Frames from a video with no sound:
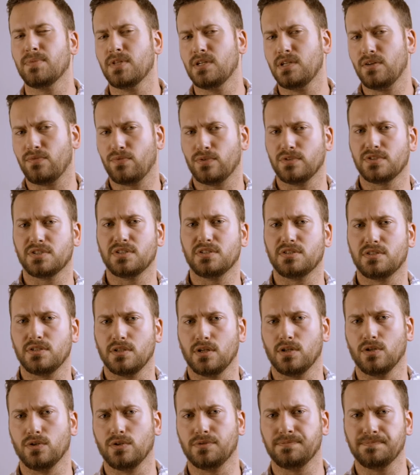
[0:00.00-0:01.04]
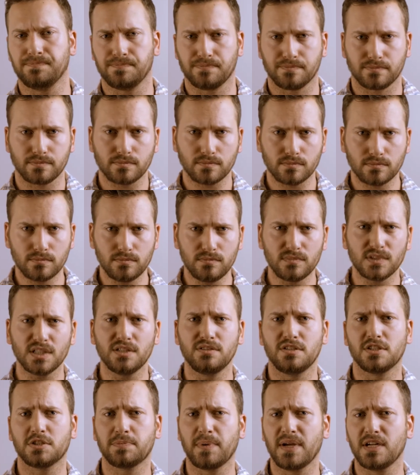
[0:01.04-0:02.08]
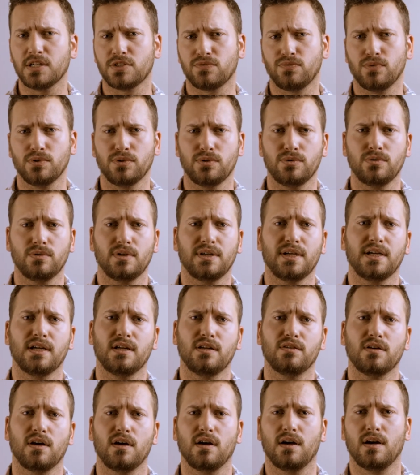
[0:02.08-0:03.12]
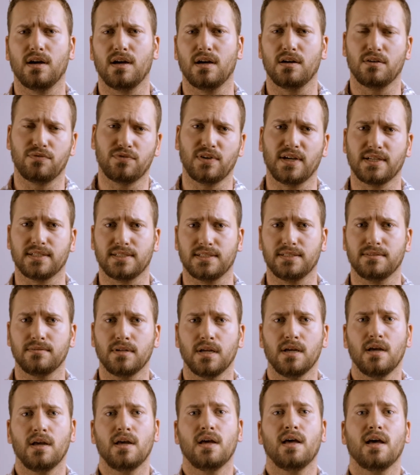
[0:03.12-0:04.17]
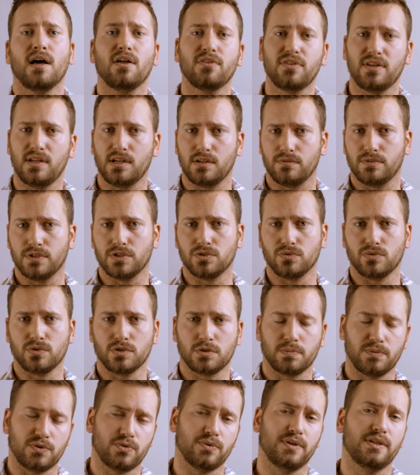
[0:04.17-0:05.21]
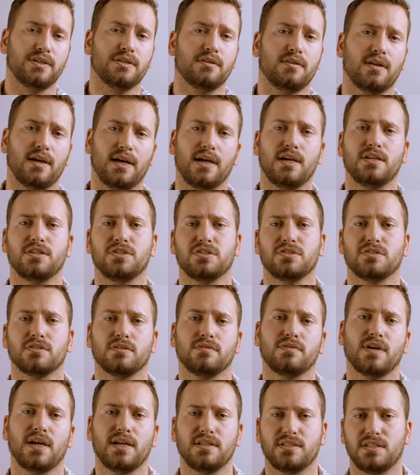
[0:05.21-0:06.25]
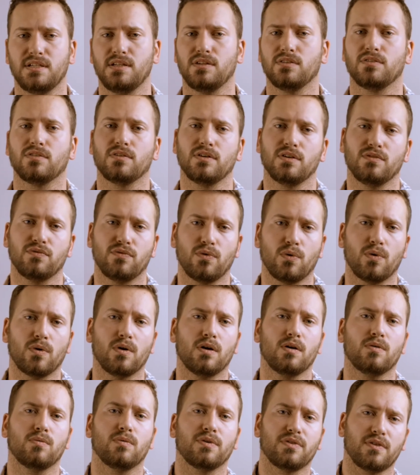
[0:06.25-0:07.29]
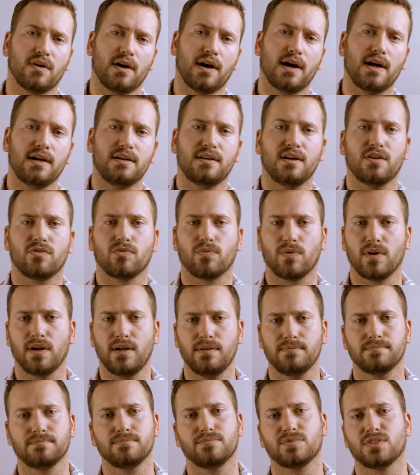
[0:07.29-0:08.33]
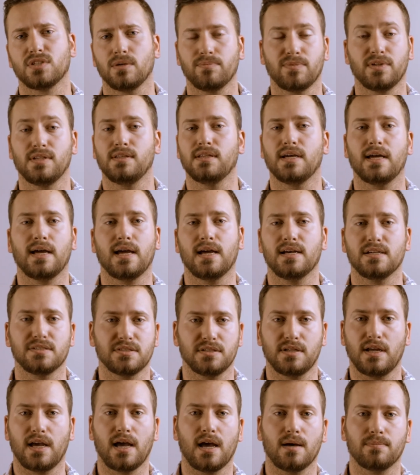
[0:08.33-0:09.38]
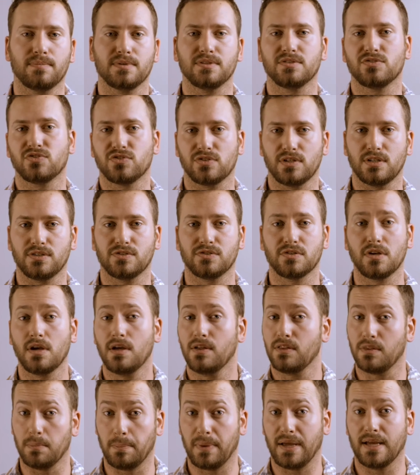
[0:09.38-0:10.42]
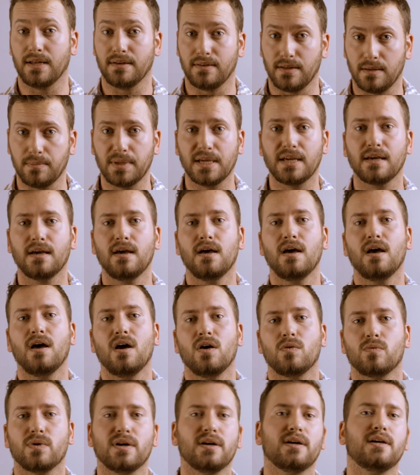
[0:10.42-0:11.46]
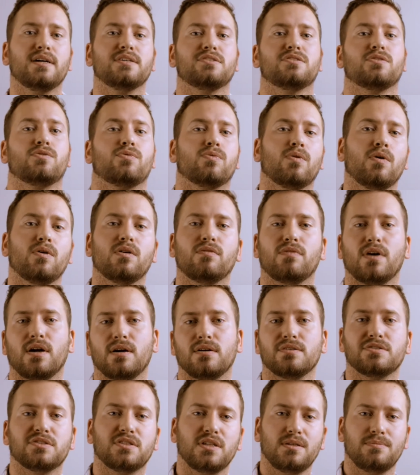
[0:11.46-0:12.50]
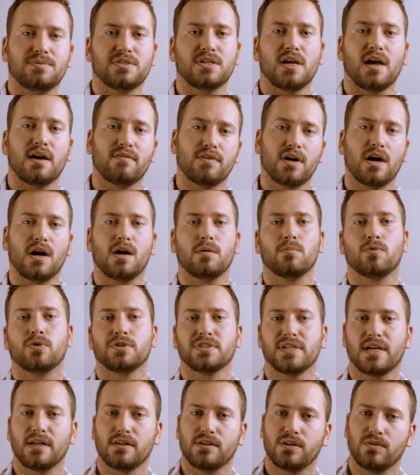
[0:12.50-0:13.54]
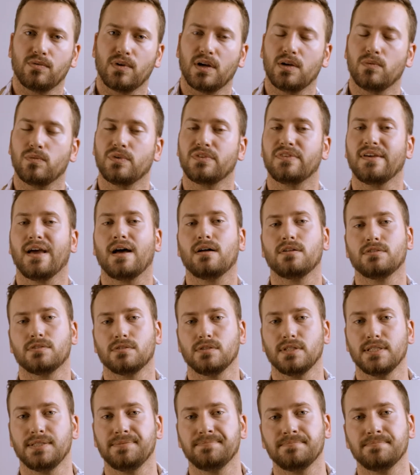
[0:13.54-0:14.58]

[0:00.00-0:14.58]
the differences include the Spanish flu affected healthy individuals between the ages of 18 and 34 with a high death rate, something that hasn't happened since the pandemic, whereas the coronavirus seems to have a higher mortality rate with the elderly.